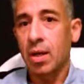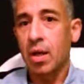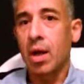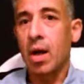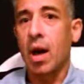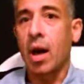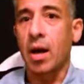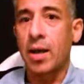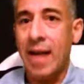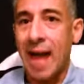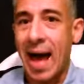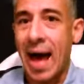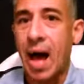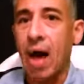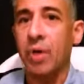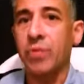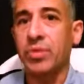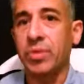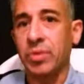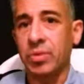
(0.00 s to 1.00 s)
on
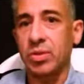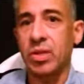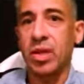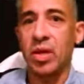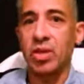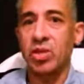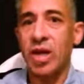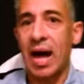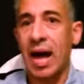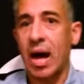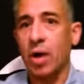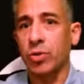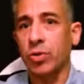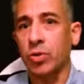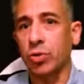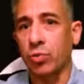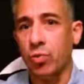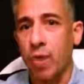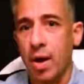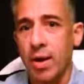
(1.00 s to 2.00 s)
how to teach, how
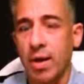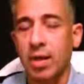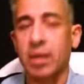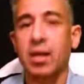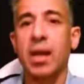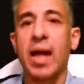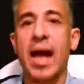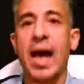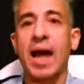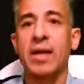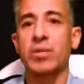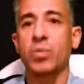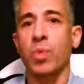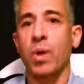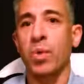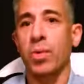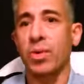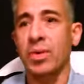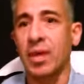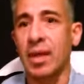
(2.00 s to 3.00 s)
to run a class,
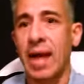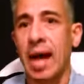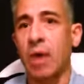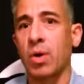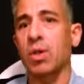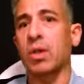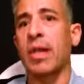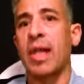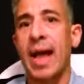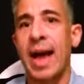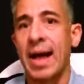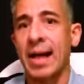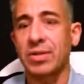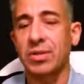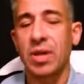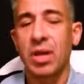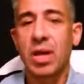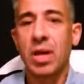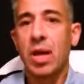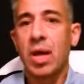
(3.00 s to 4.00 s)
where within our
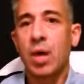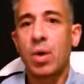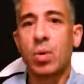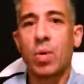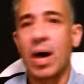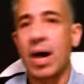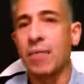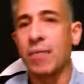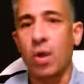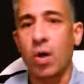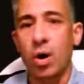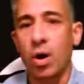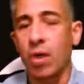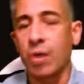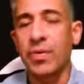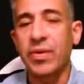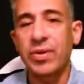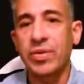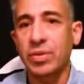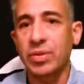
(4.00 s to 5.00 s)
class, we'll have all
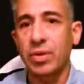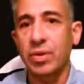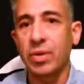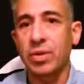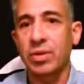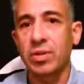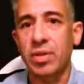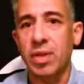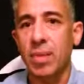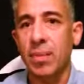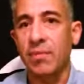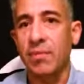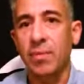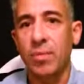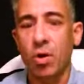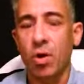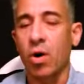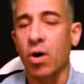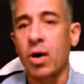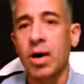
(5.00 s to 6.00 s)
these students coming from
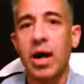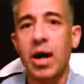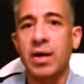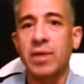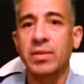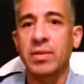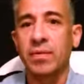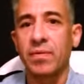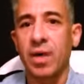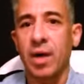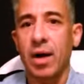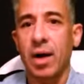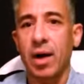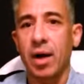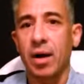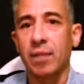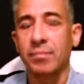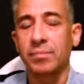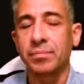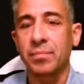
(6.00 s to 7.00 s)
all kinds of uh,
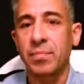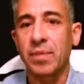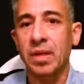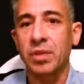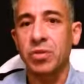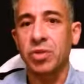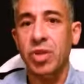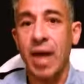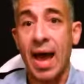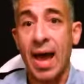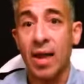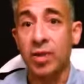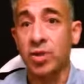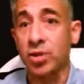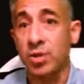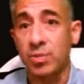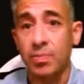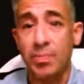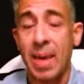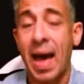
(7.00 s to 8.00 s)
um,
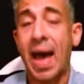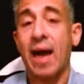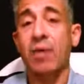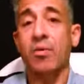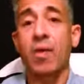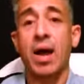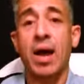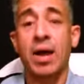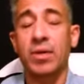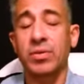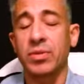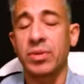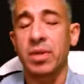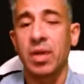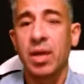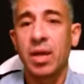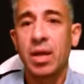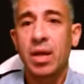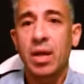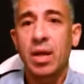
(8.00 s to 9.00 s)
challenges,
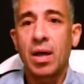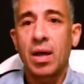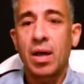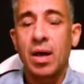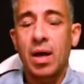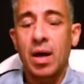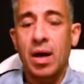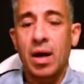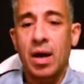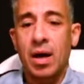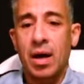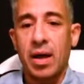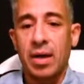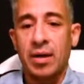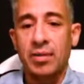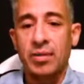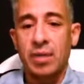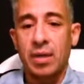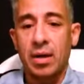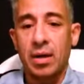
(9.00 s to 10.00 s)
backgrounds.
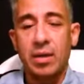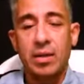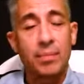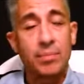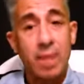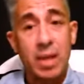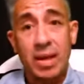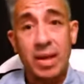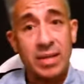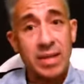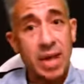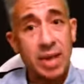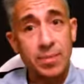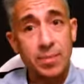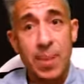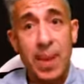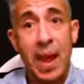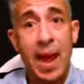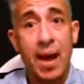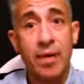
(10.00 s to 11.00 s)
And uh, many times
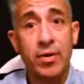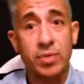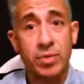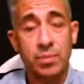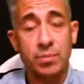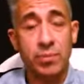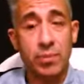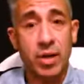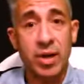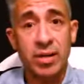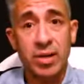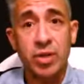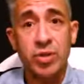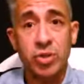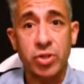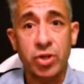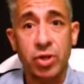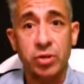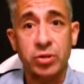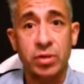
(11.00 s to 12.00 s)
parents bring their
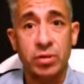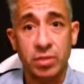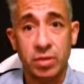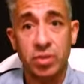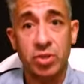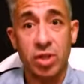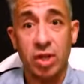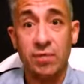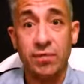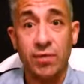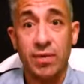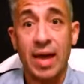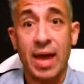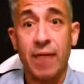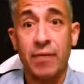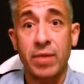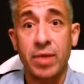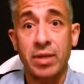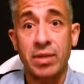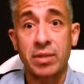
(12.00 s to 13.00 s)
children just for that
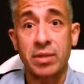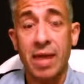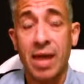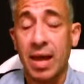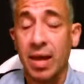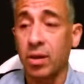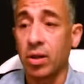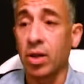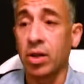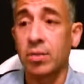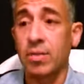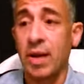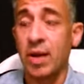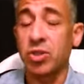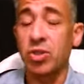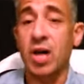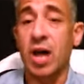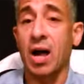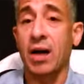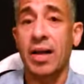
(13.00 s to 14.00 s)
reason. Say, hey, look, my
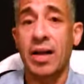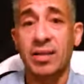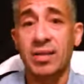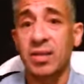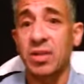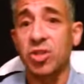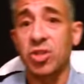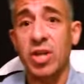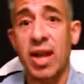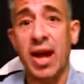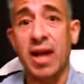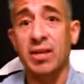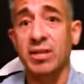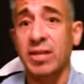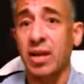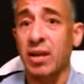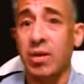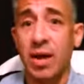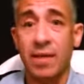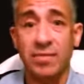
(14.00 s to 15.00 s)
child has this challenge.
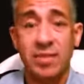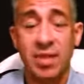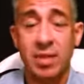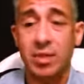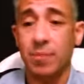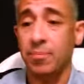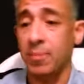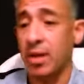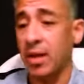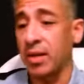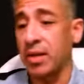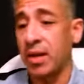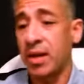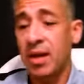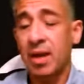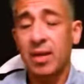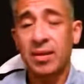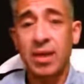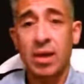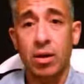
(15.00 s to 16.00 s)
They don't have discipline.
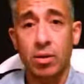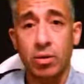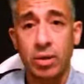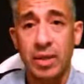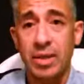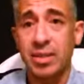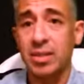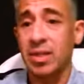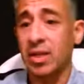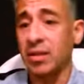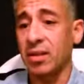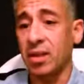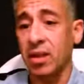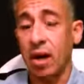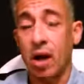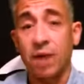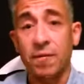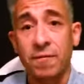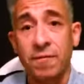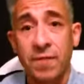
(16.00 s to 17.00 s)
They don't listen. They're
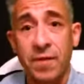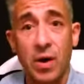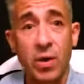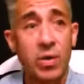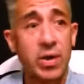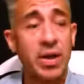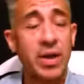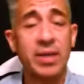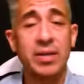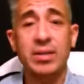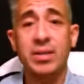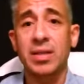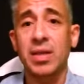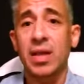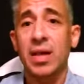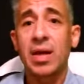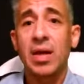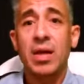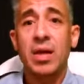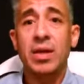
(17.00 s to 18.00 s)

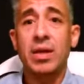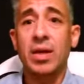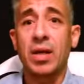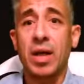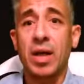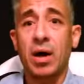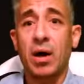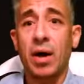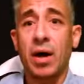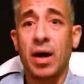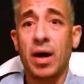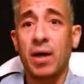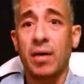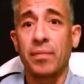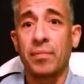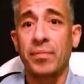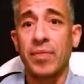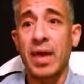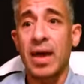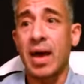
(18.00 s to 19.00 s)
unfocused. You know,
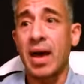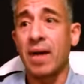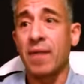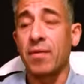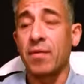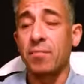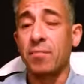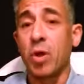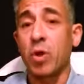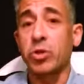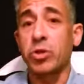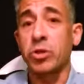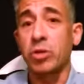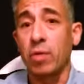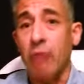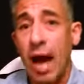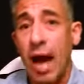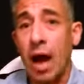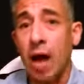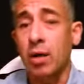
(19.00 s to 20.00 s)
um, they have
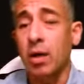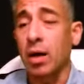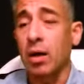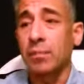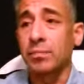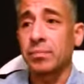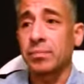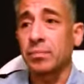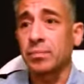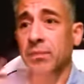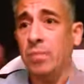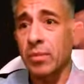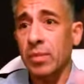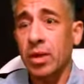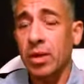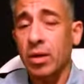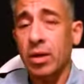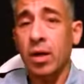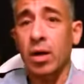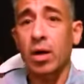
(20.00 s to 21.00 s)
emotional out, um,
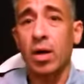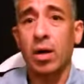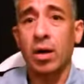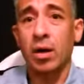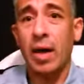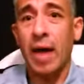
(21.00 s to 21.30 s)
you know, uh,